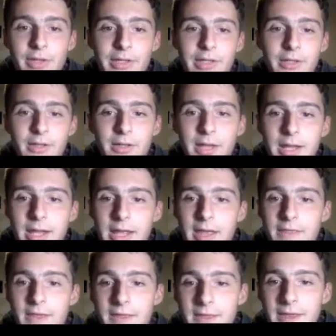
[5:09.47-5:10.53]
in here,
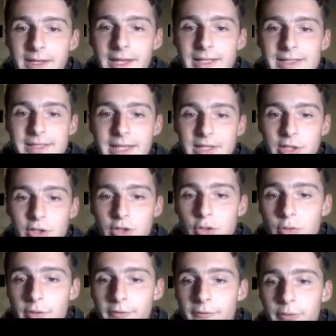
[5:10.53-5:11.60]
they then get sent
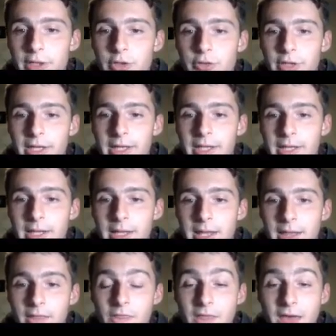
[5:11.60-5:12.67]
to the free training
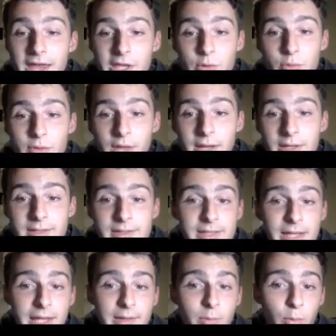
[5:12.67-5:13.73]
that you then
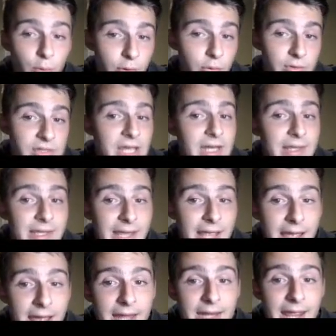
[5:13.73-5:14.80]
said, or you said in the
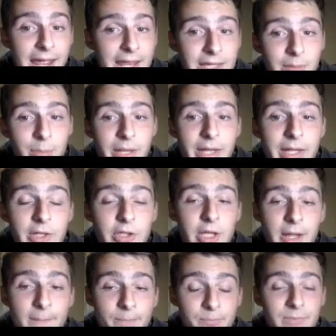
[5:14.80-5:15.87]
ad and the page,
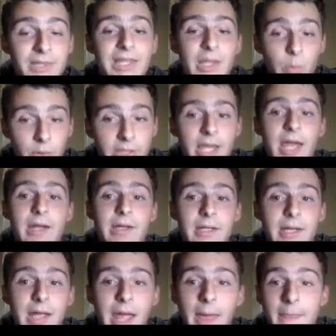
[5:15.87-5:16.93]
that they would get.
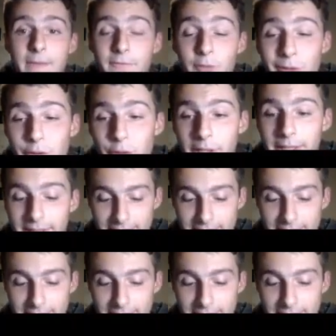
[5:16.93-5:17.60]
And the free training